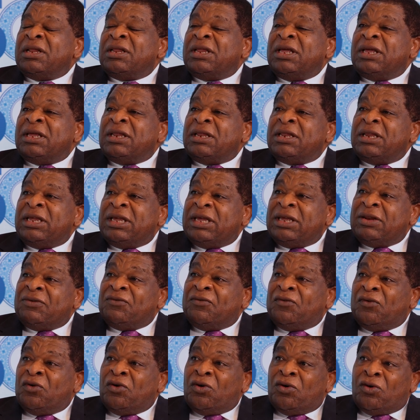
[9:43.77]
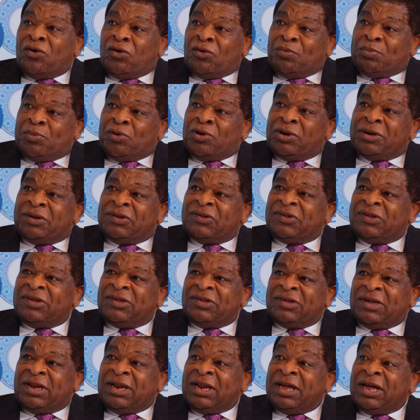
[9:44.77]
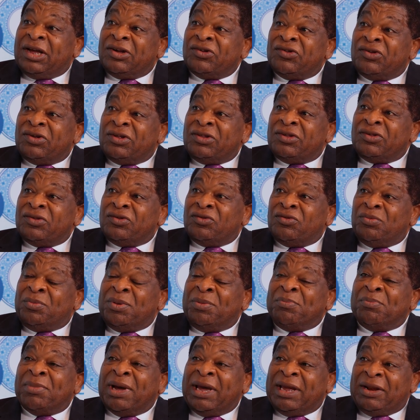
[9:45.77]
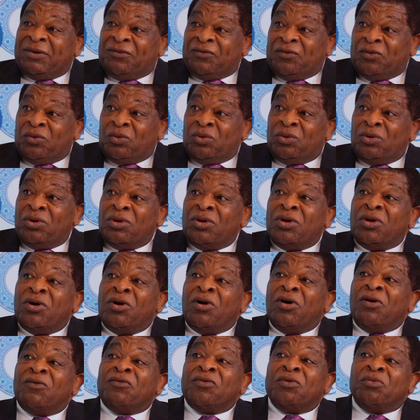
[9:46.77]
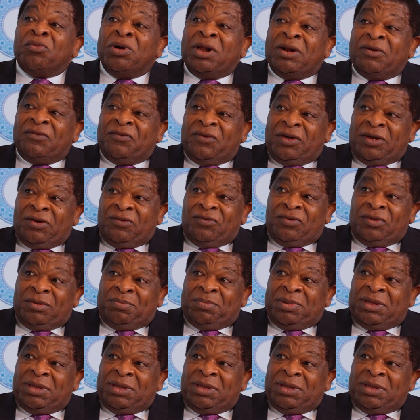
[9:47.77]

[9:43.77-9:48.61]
the need for all policies and actions to be mindful of the welfare of the